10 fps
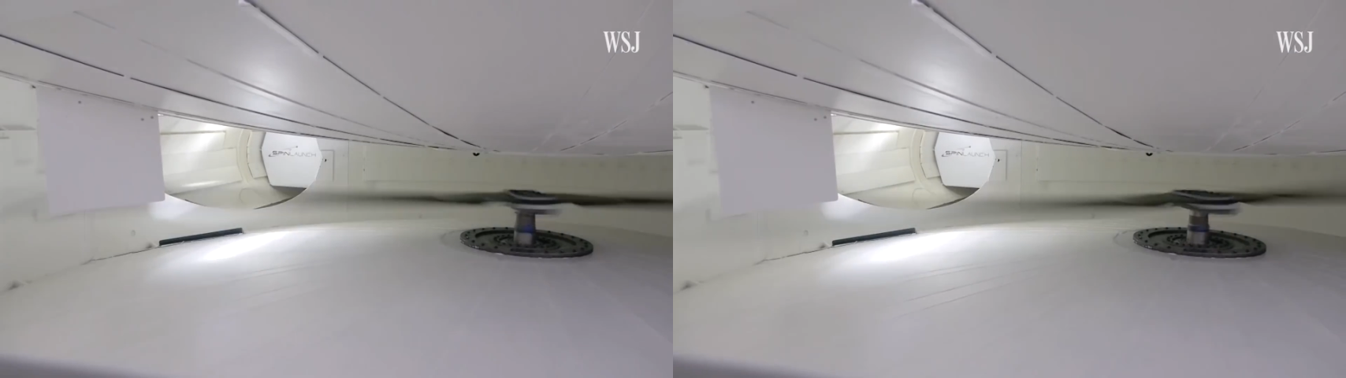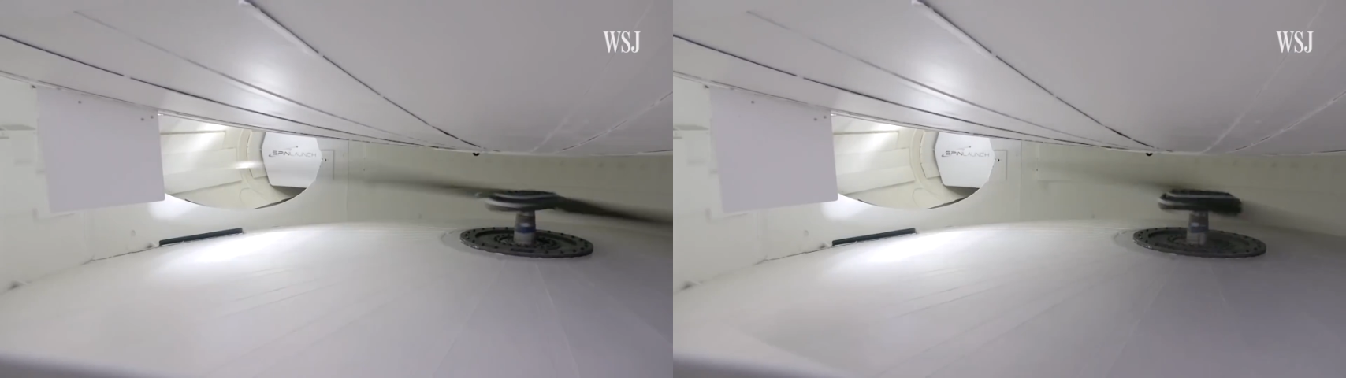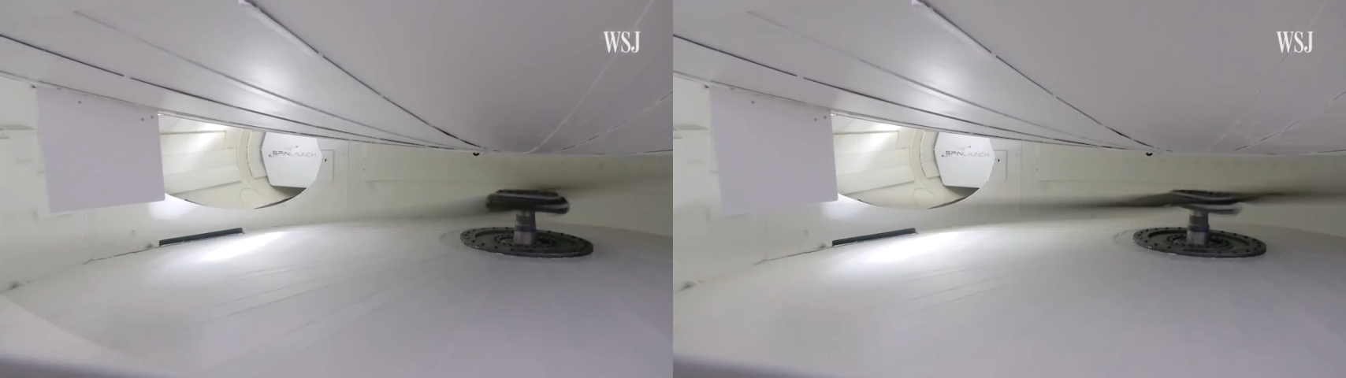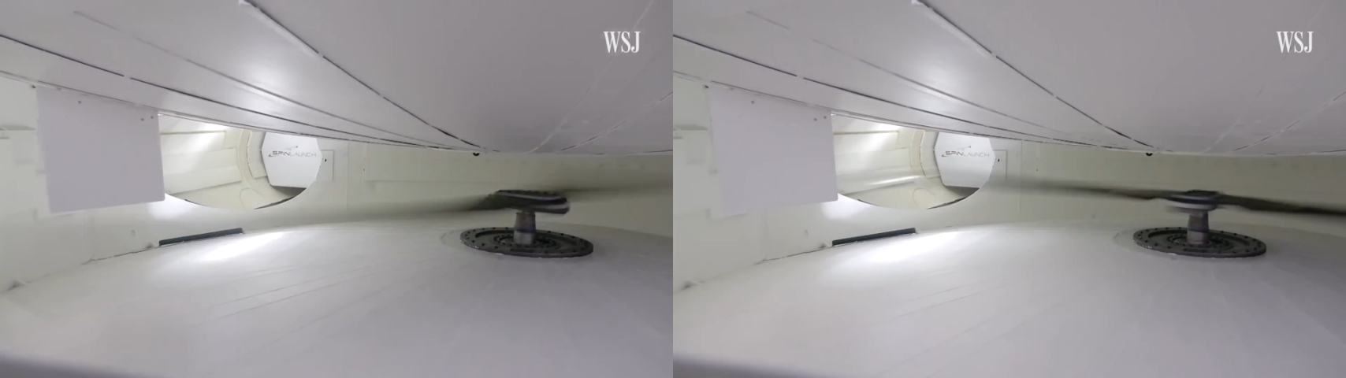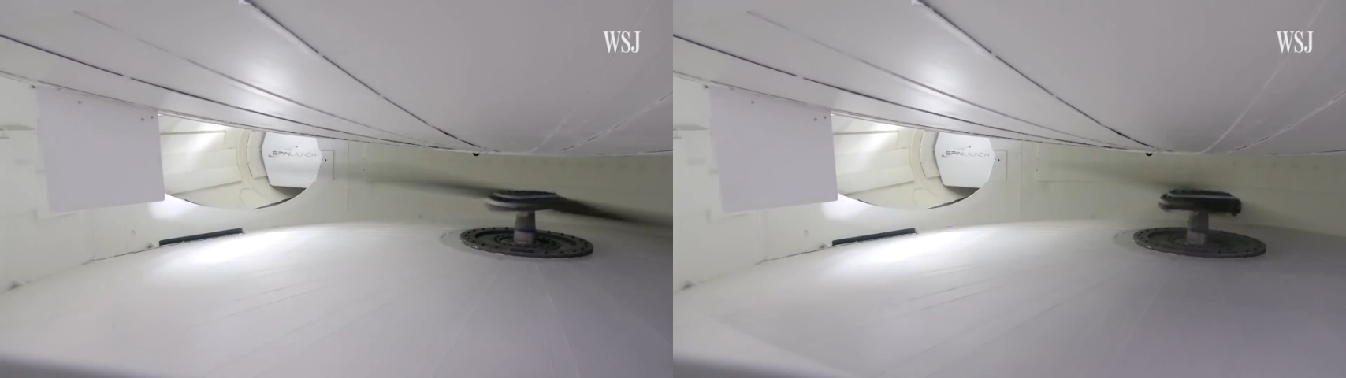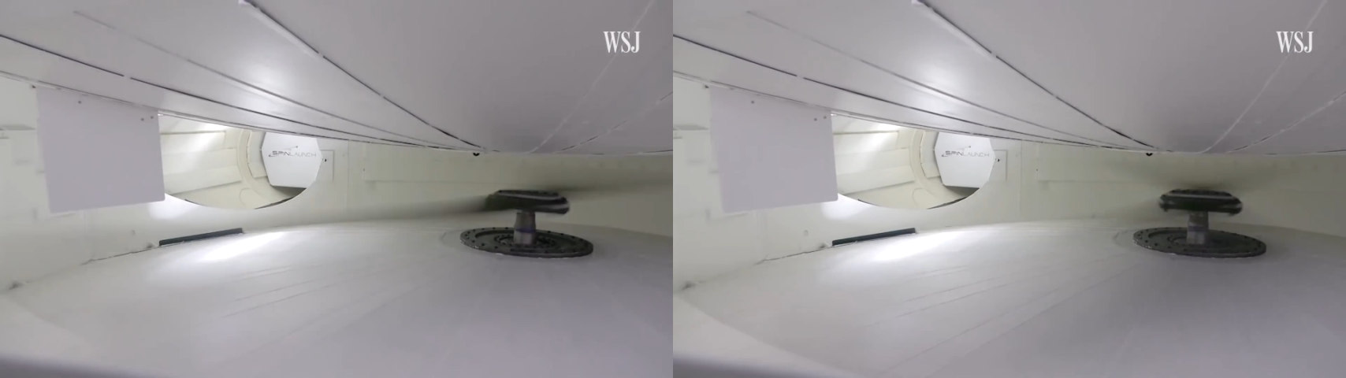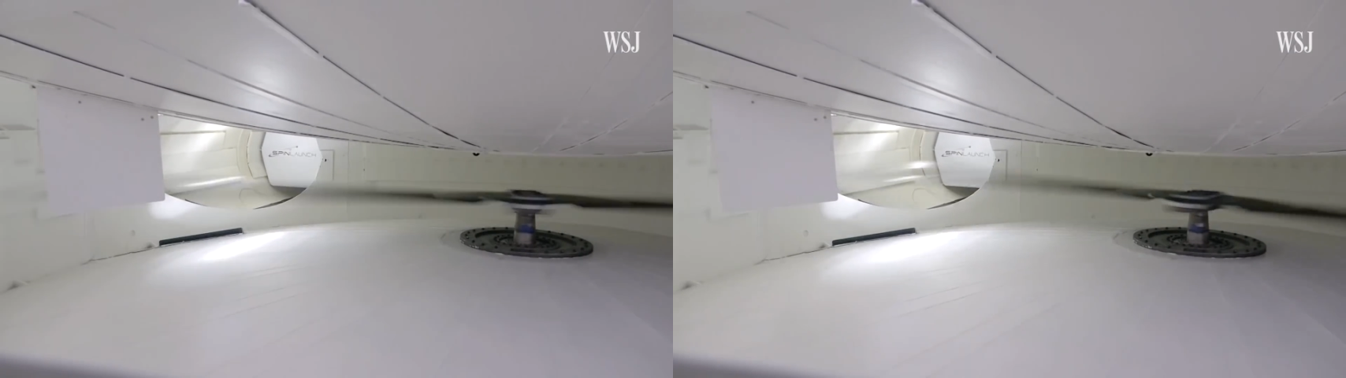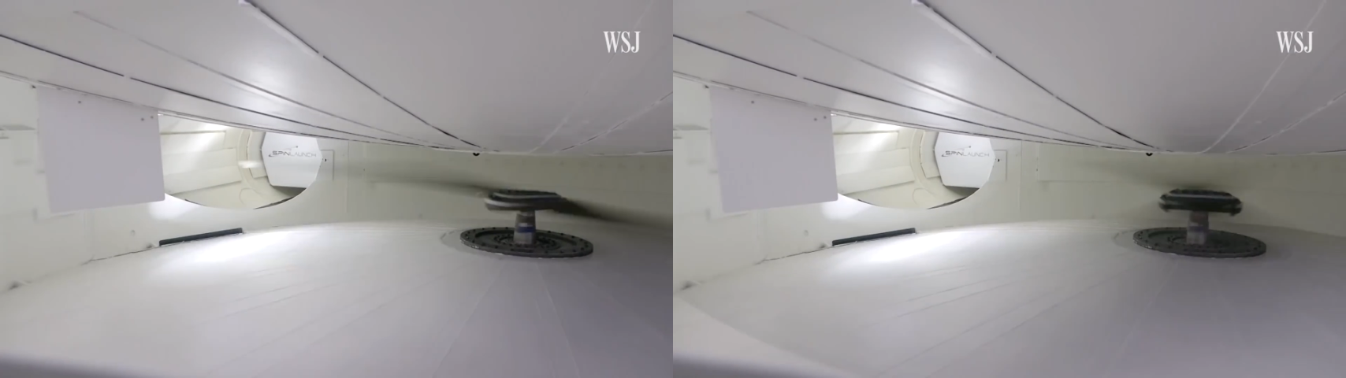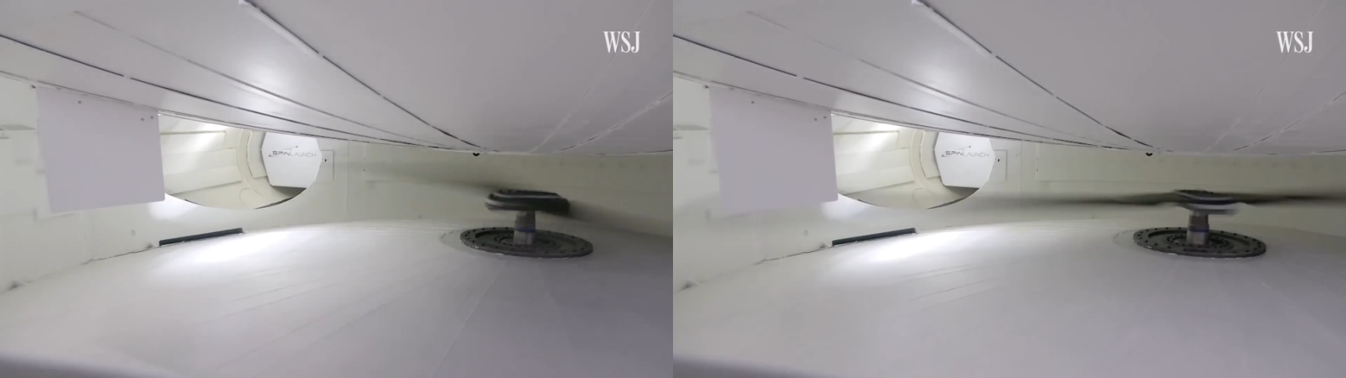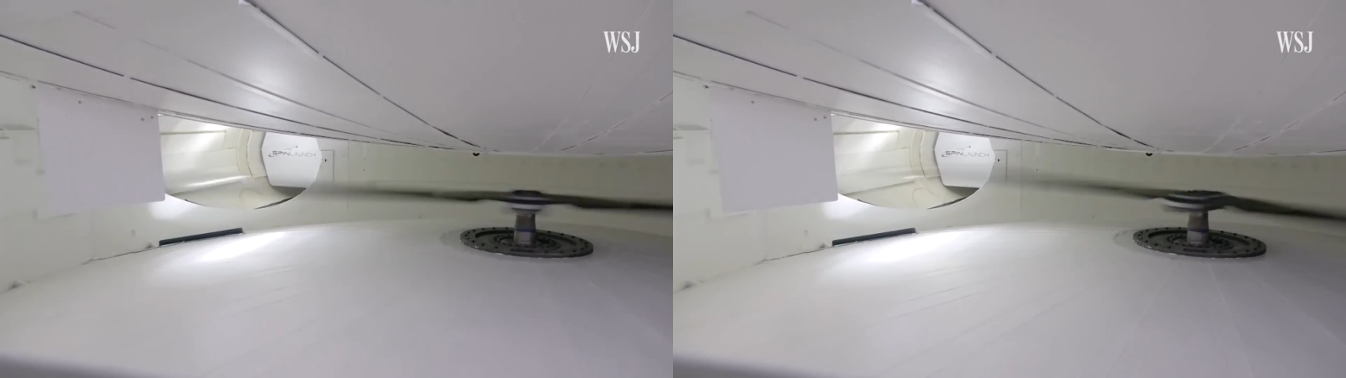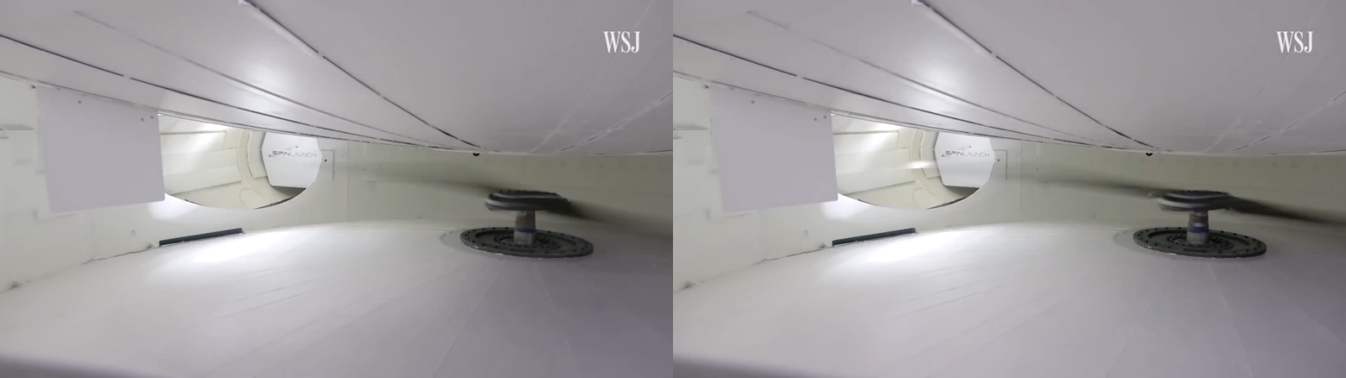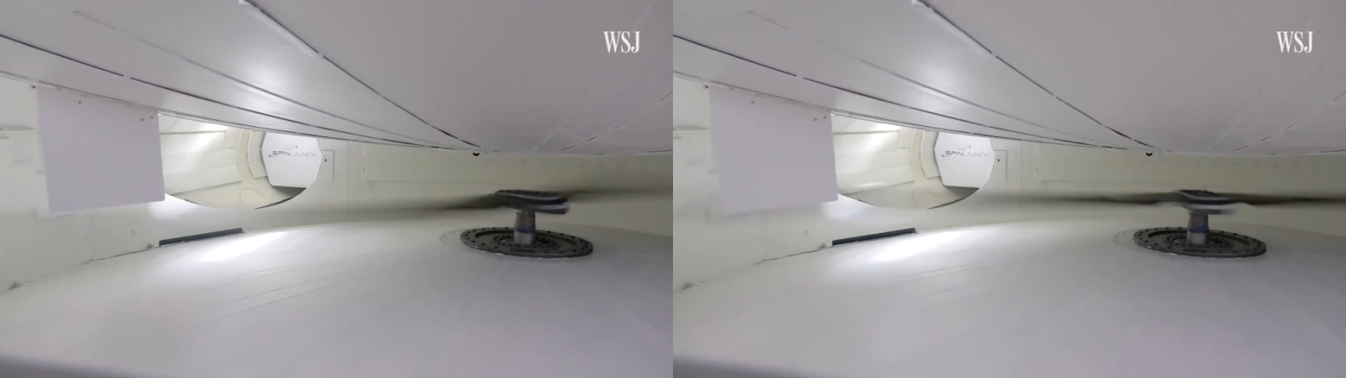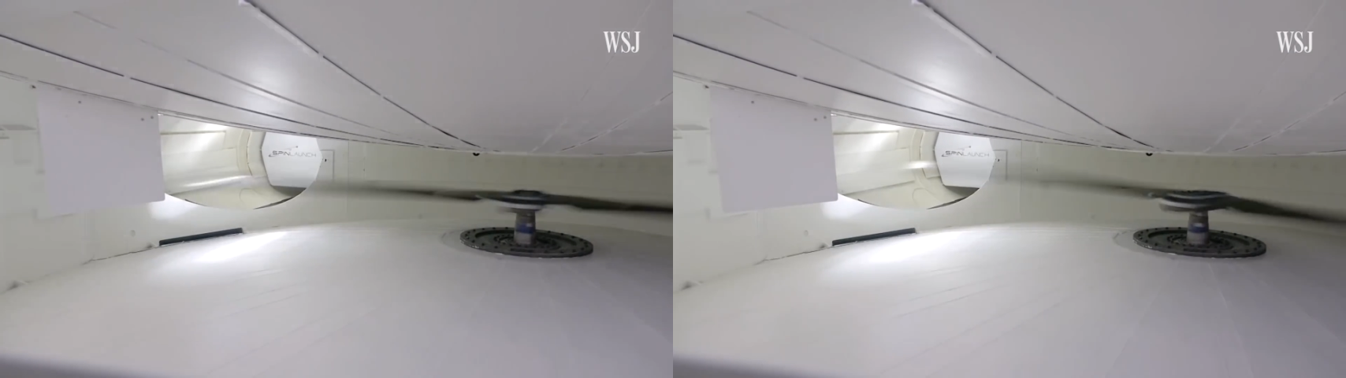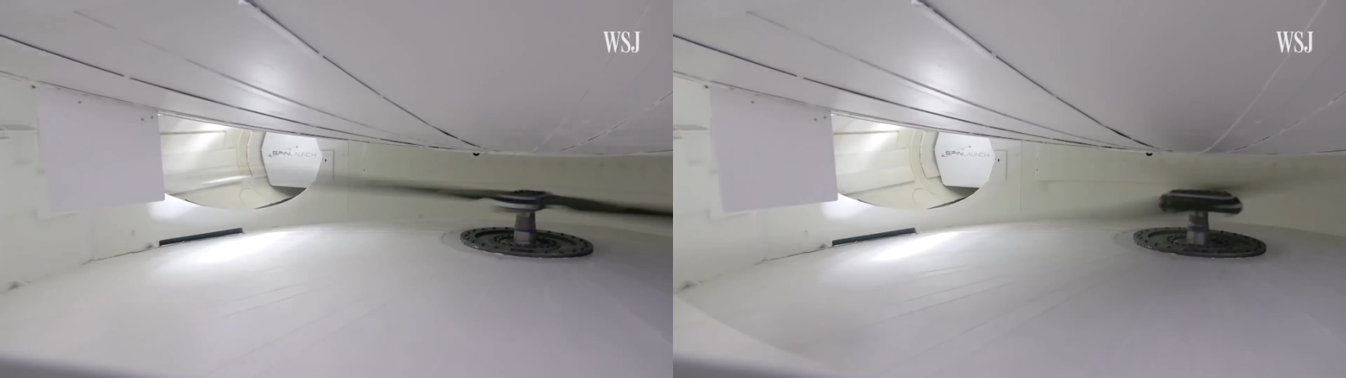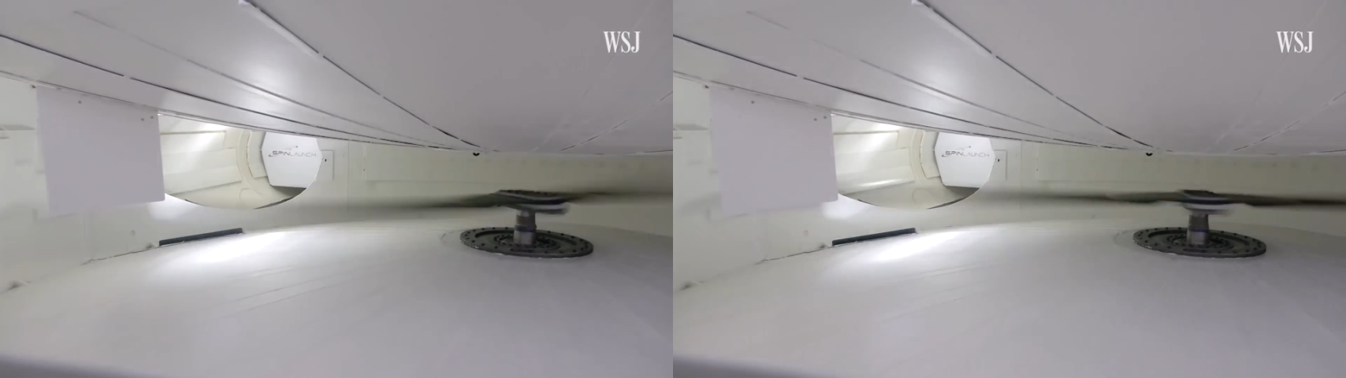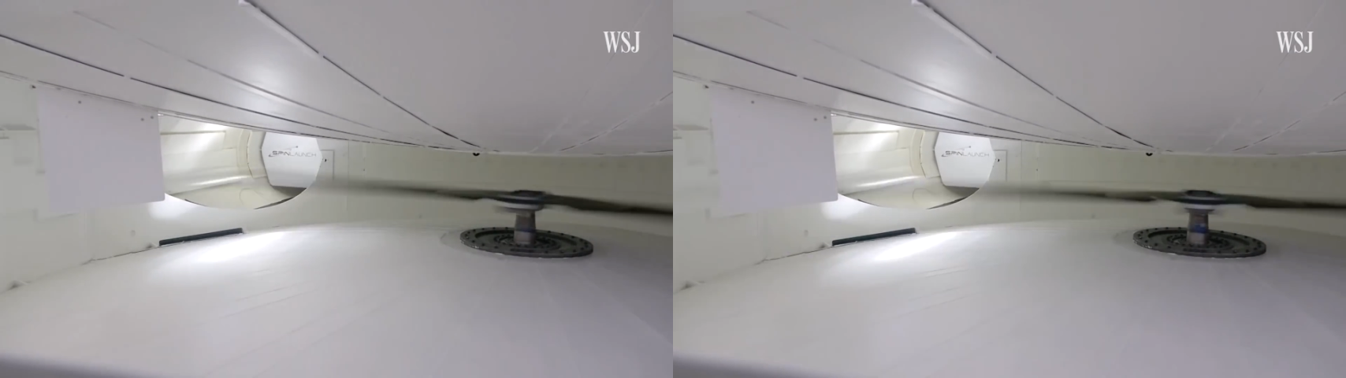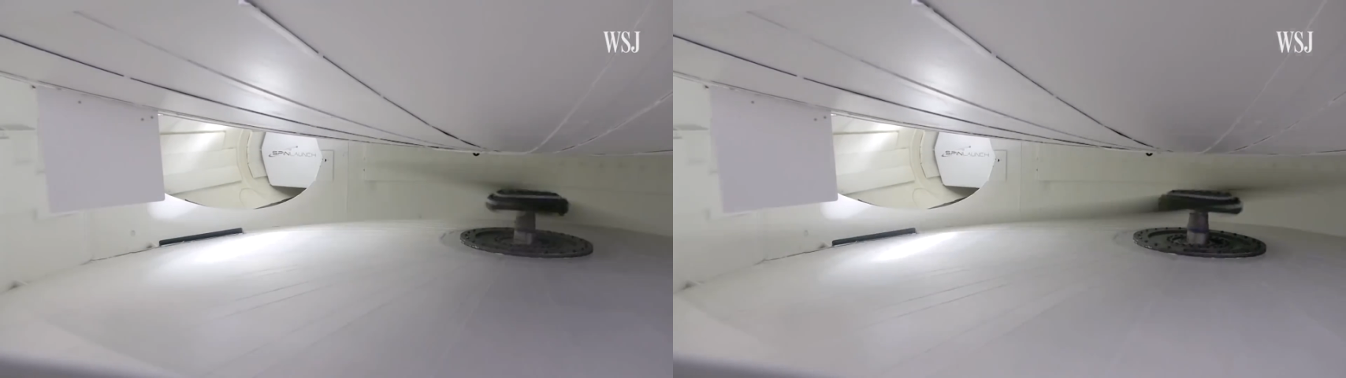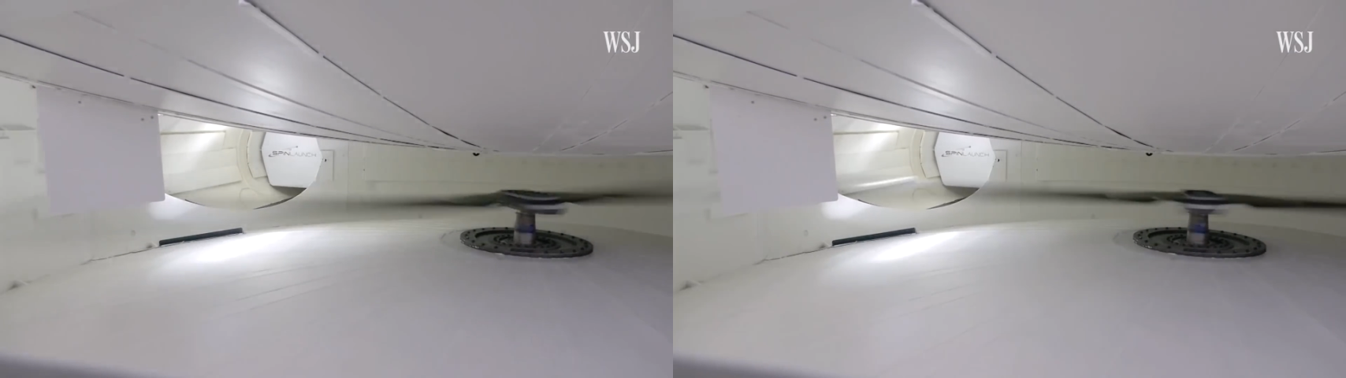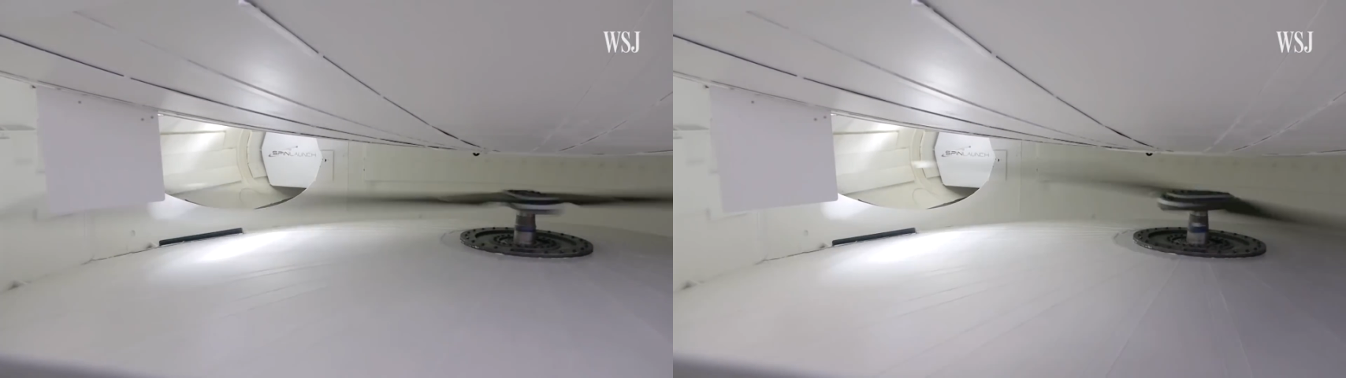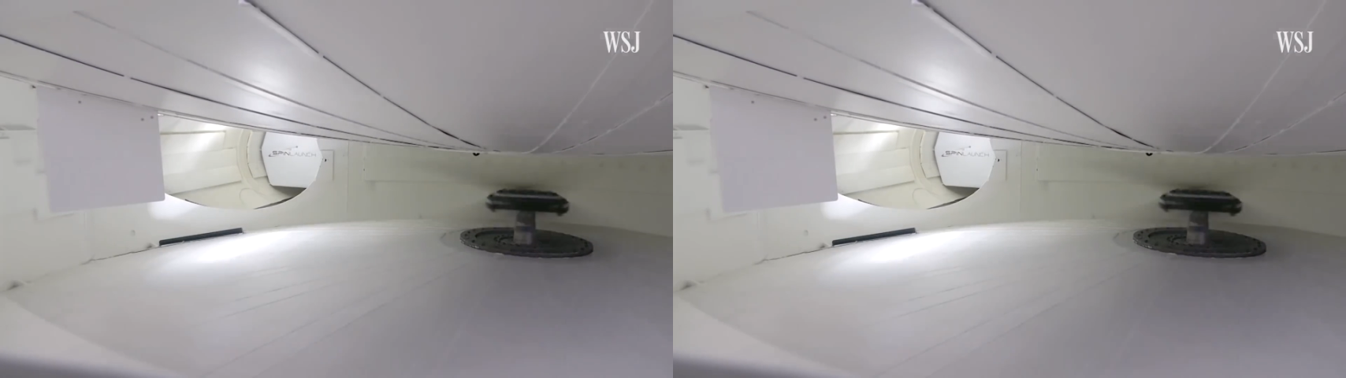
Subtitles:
Nobody's mouth can be seen.